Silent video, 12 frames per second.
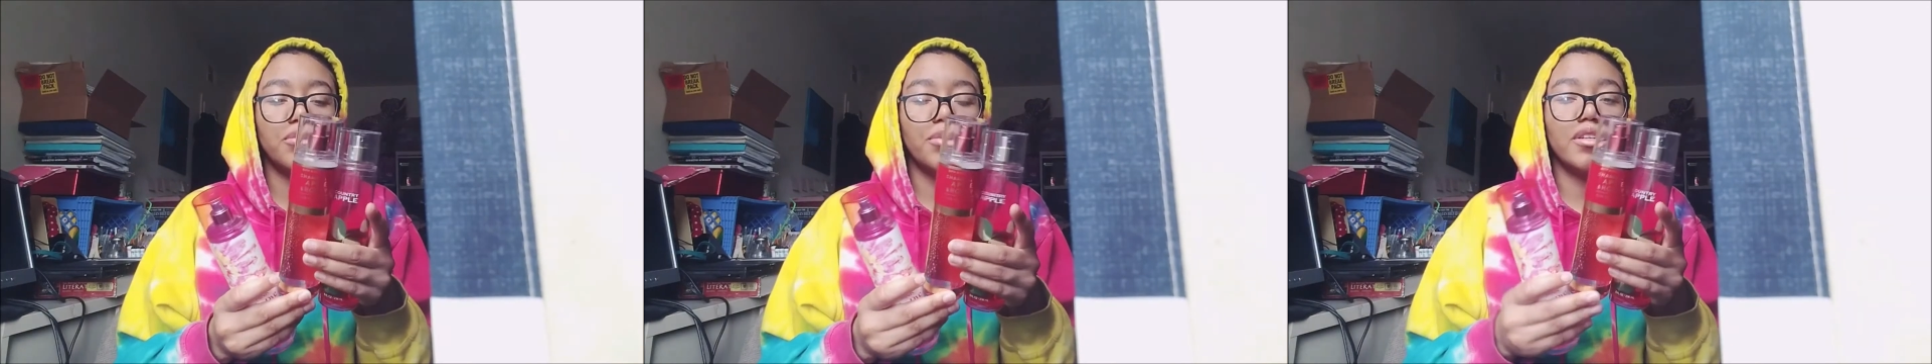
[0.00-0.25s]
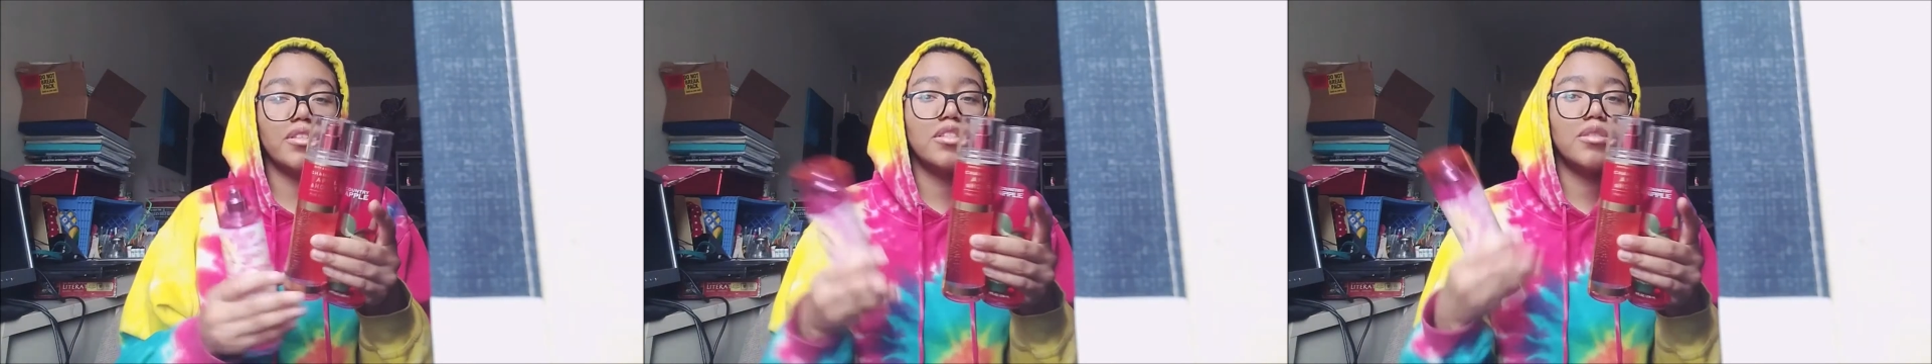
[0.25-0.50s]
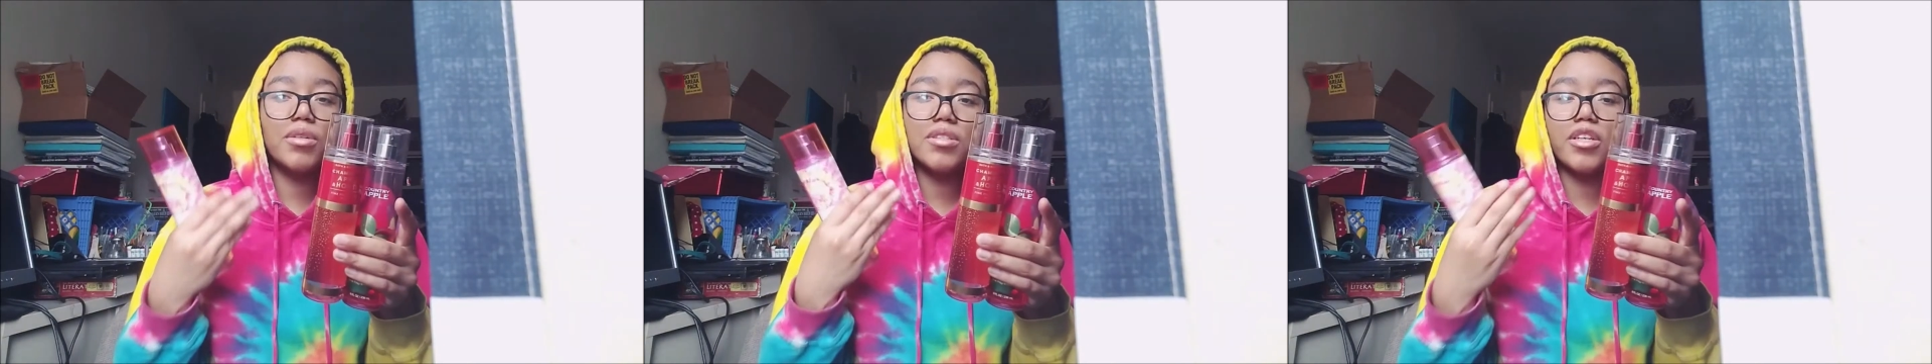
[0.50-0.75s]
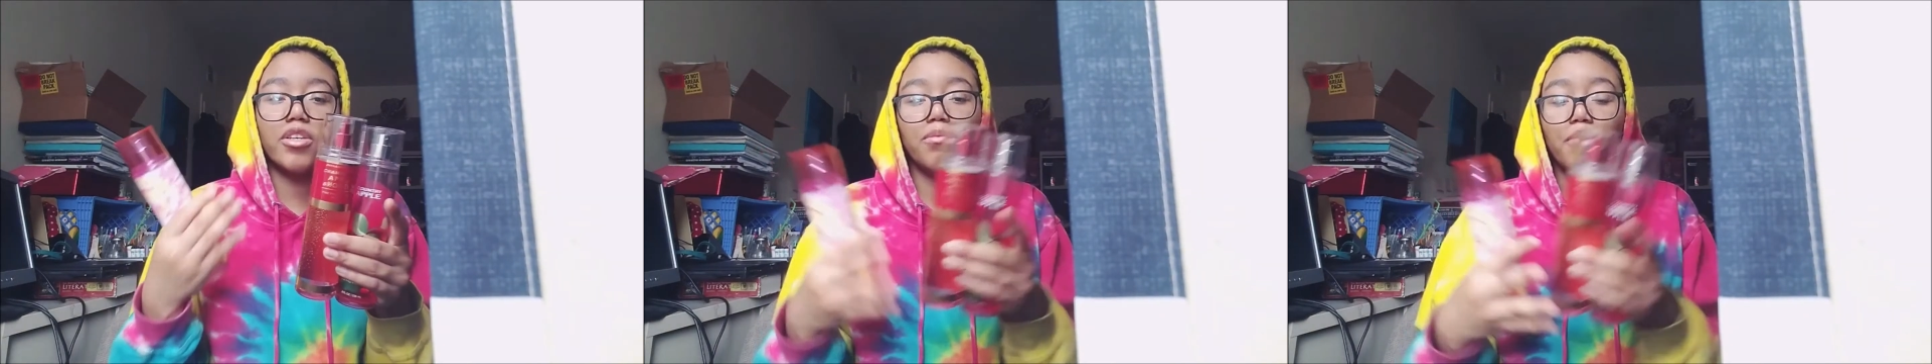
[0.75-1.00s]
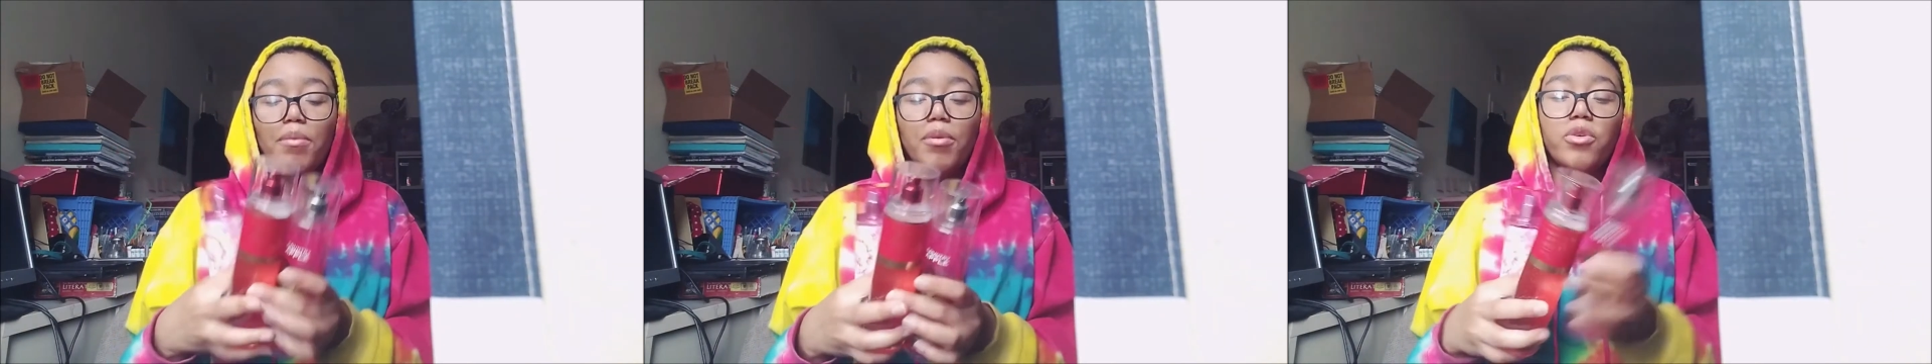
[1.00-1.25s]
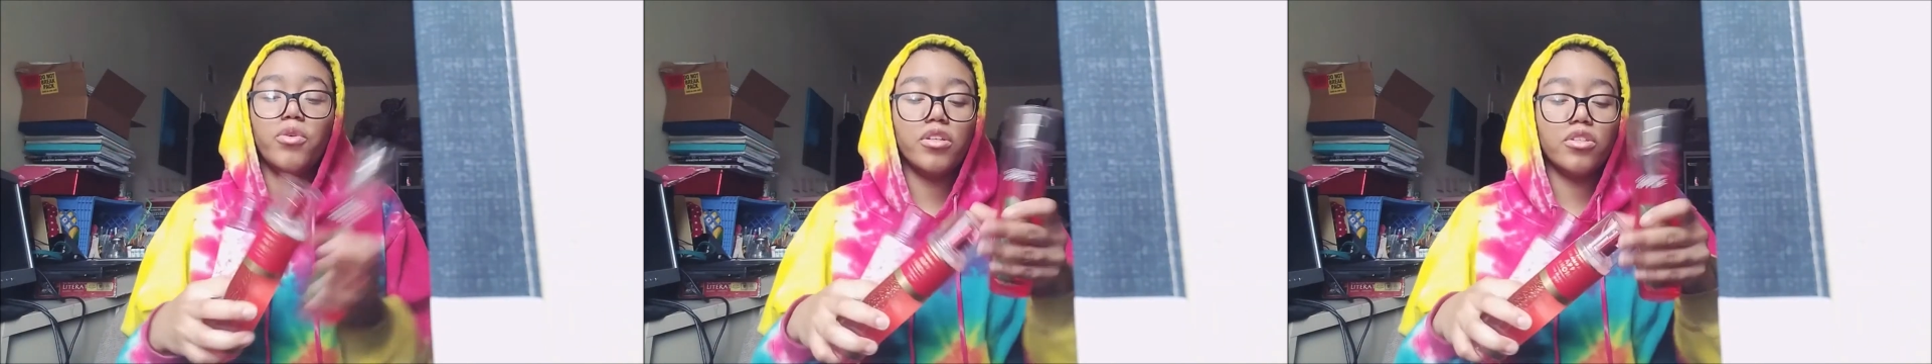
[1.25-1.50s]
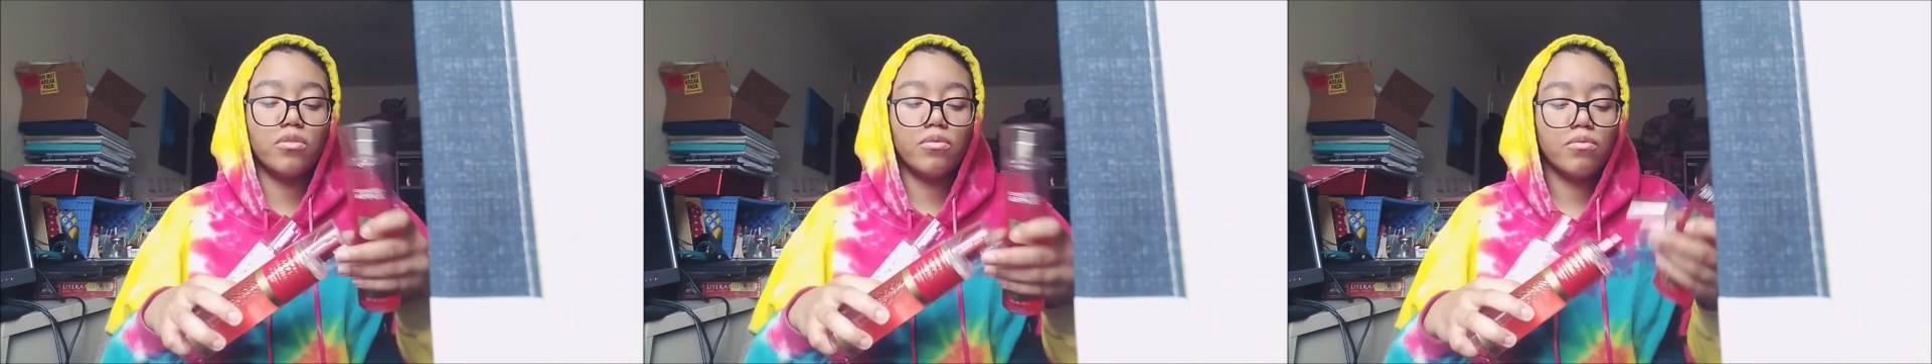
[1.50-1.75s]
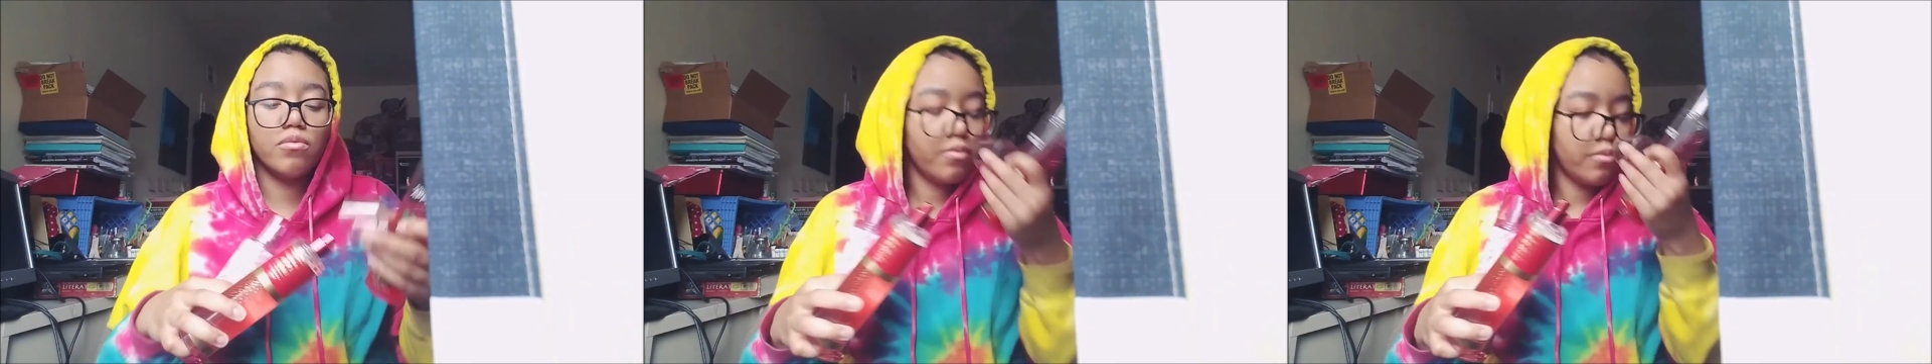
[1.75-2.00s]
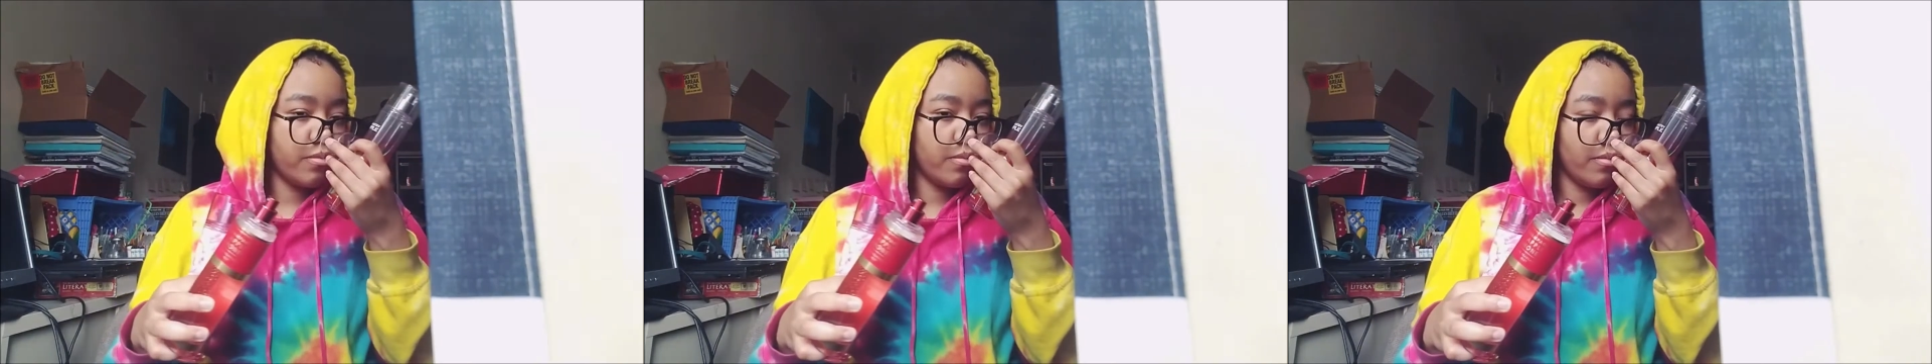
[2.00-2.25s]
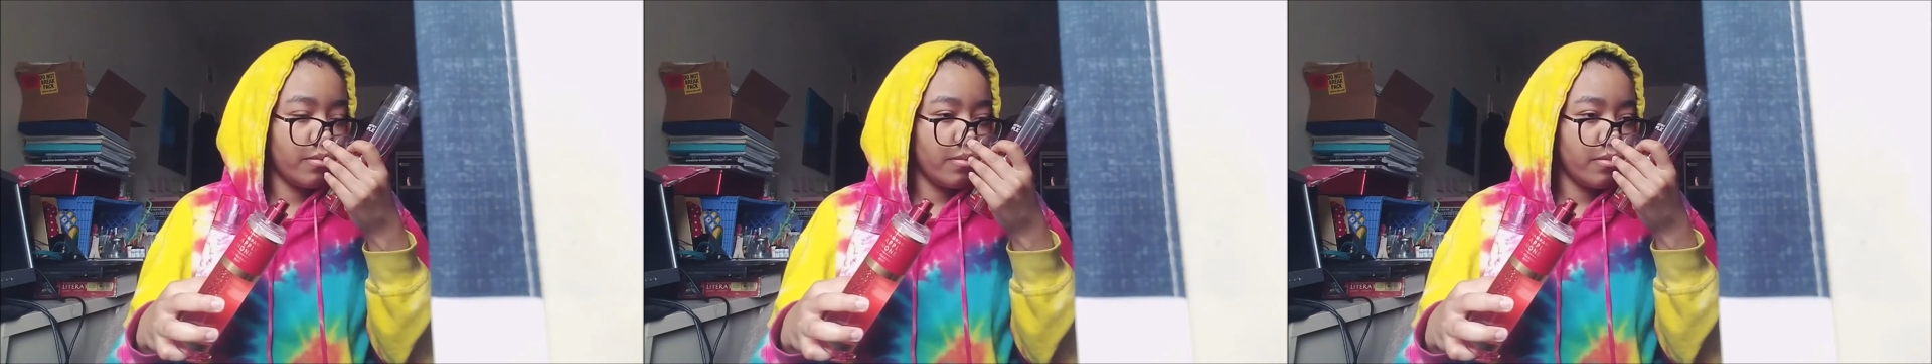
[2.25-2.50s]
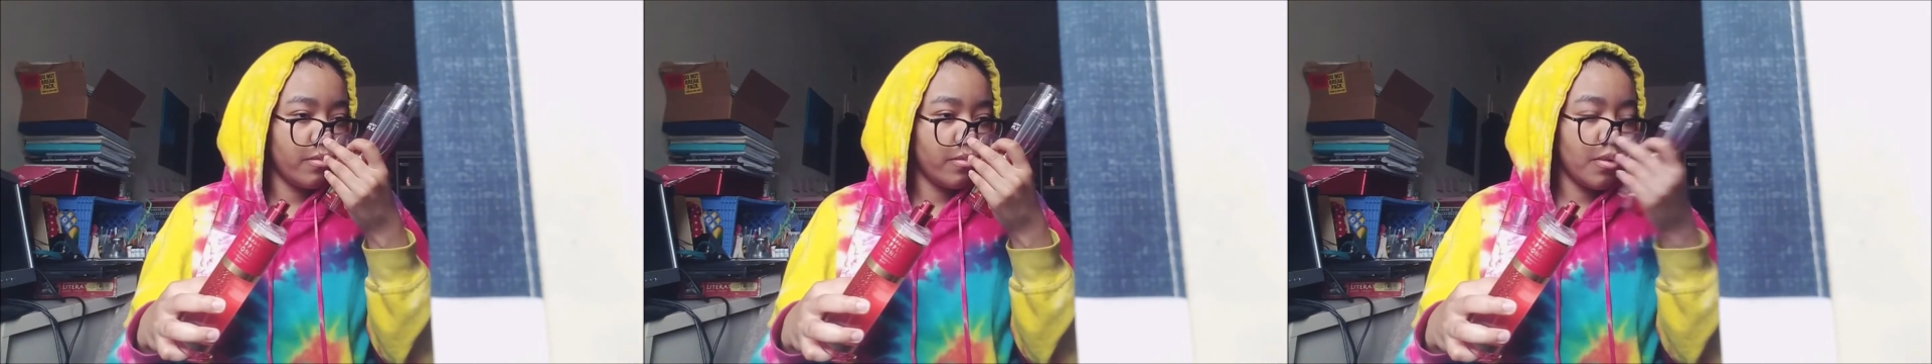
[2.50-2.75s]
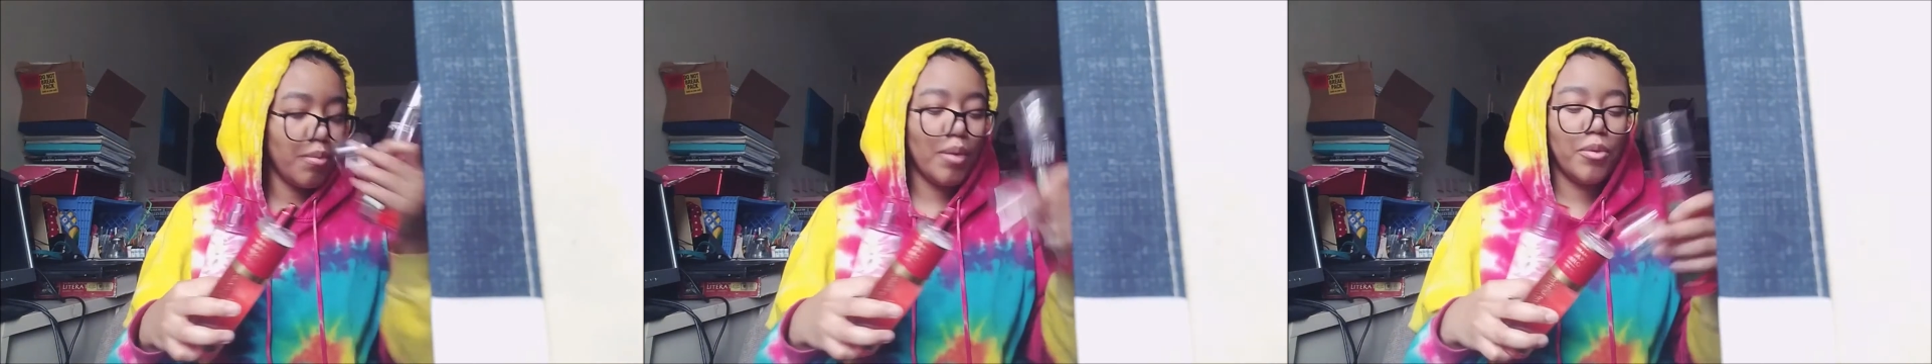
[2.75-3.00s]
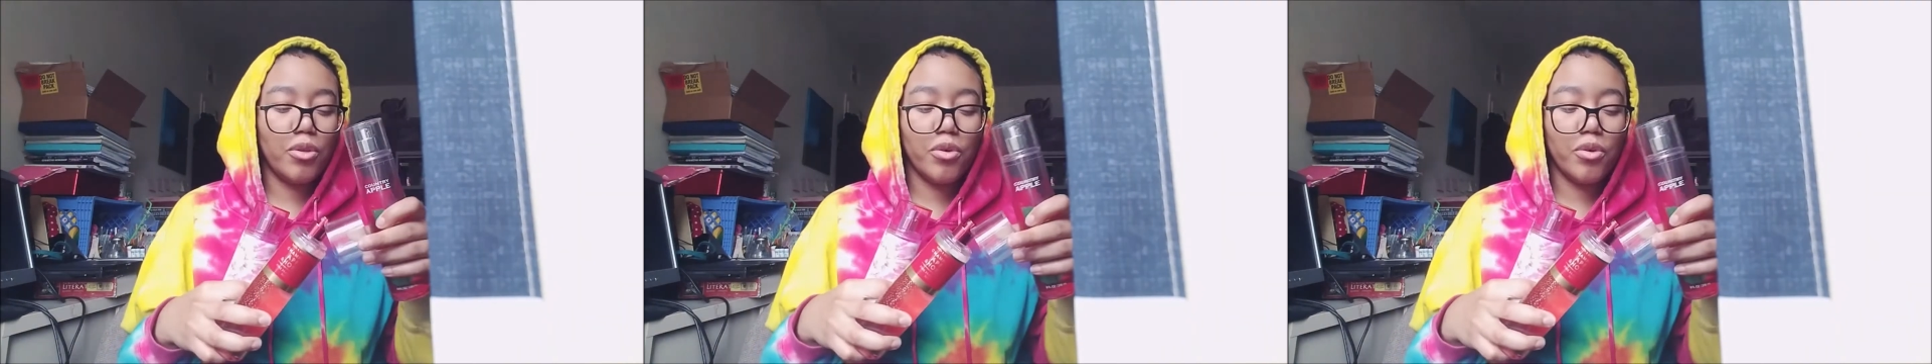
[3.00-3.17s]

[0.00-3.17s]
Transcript: but it just smells like maybe you